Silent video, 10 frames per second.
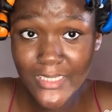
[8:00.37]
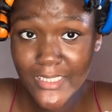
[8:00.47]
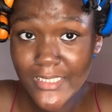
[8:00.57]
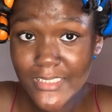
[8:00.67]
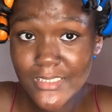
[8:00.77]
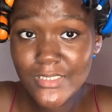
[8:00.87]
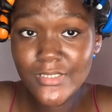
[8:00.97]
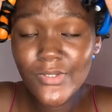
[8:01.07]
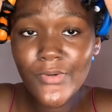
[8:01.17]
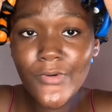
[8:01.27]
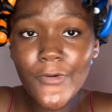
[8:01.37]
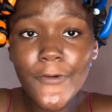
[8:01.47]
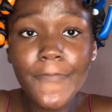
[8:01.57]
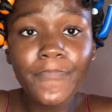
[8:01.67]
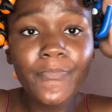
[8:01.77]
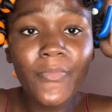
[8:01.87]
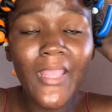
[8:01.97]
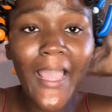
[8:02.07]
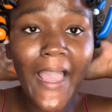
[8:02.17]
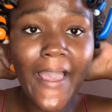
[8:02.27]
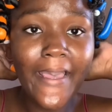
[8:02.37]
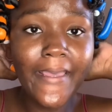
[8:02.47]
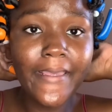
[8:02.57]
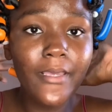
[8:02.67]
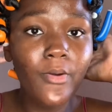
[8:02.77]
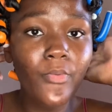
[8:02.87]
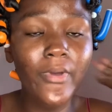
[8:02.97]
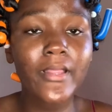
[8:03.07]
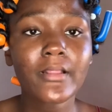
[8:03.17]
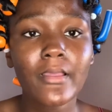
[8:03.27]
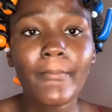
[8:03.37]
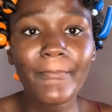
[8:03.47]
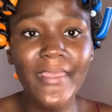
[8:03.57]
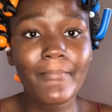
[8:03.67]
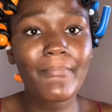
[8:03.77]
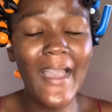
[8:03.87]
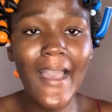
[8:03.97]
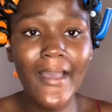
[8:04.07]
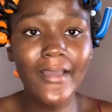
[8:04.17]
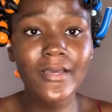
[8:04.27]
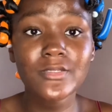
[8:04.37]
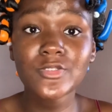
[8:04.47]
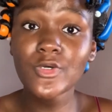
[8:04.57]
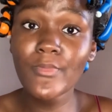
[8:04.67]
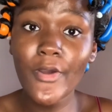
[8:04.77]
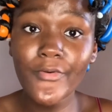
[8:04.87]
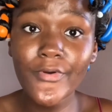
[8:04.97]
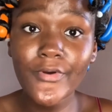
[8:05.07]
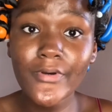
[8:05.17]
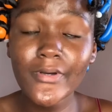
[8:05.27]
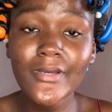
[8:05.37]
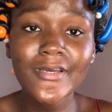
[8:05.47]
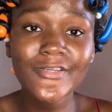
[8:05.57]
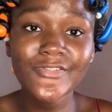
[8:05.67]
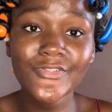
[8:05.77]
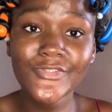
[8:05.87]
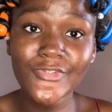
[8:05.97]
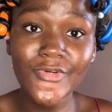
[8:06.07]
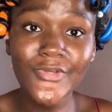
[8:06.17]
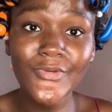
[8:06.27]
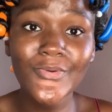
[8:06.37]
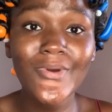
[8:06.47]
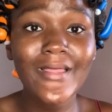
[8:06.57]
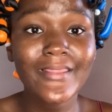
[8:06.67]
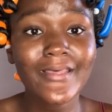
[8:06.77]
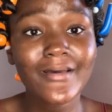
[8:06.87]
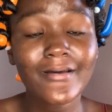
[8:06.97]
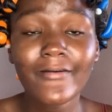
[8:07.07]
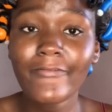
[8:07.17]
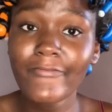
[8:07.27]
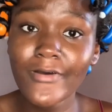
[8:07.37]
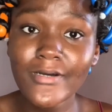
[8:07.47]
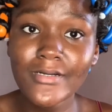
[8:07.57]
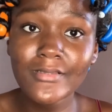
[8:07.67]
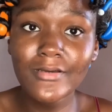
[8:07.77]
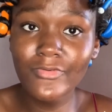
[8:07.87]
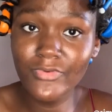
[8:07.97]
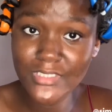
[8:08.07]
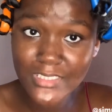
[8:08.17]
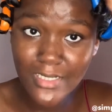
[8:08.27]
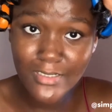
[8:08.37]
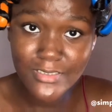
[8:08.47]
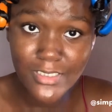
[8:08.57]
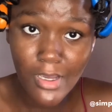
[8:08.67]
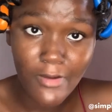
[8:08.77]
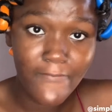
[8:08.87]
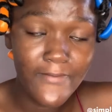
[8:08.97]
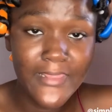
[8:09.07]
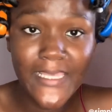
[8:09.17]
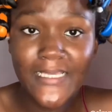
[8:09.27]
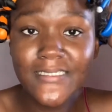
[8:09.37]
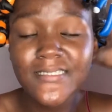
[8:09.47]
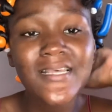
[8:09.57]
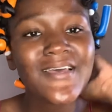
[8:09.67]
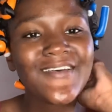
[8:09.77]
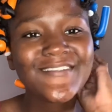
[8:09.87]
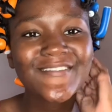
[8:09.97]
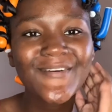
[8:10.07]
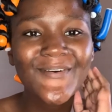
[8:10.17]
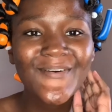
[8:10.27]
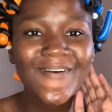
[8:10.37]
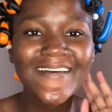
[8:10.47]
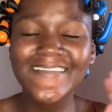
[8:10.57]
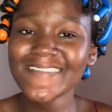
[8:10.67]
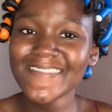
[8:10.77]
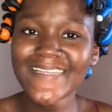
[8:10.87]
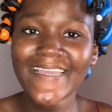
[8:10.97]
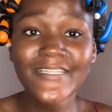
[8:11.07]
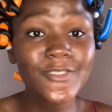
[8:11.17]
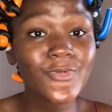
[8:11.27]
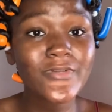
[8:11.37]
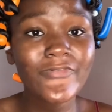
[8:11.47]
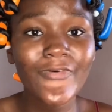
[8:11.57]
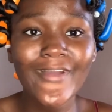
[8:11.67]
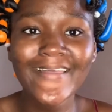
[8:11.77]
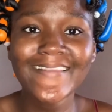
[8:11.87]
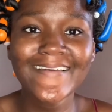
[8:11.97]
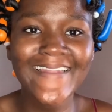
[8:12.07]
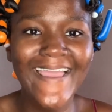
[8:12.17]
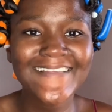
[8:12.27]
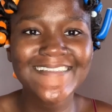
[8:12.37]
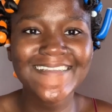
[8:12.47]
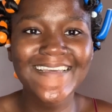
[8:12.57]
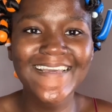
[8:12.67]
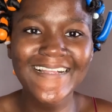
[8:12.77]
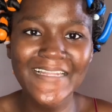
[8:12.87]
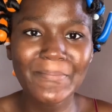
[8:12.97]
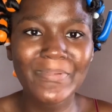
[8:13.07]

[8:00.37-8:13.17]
these. So I will be back tomorrow to show you the full result of this, so stay tuned for the next clip.